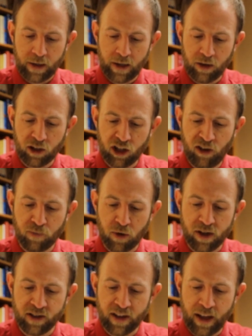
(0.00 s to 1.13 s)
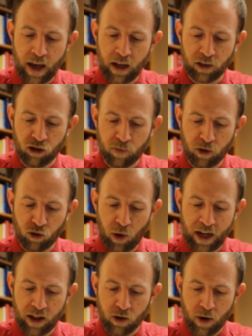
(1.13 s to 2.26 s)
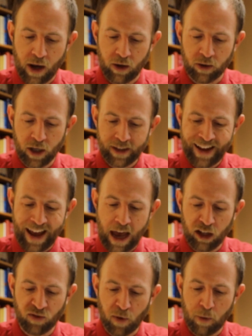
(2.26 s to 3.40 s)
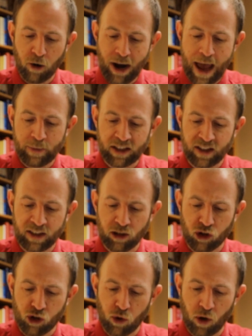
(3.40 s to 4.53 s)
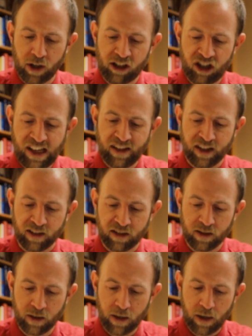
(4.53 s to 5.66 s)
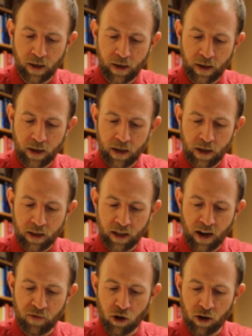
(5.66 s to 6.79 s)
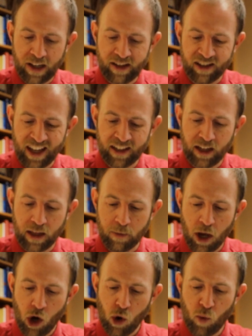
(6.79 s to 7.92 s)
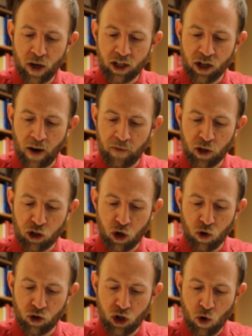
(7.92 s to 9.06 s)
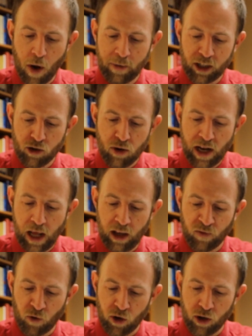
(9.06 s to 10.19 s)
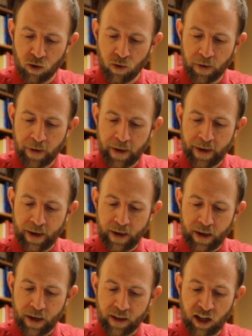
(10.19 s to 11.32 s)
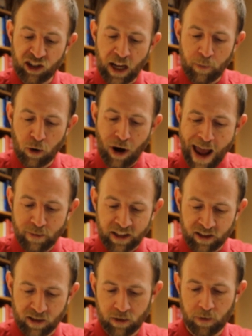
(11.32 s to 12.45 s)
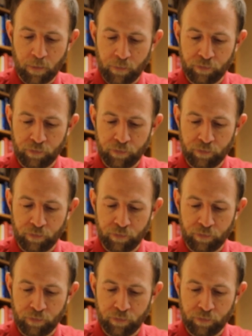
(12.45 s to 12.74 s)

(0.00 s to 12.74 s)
Now the chief priests and the elders persuaded the crowd to ask for Barabbas and destroy Jesus. The governor again said to them, Which of the two do you want me to release for you? And they said, Barabbas.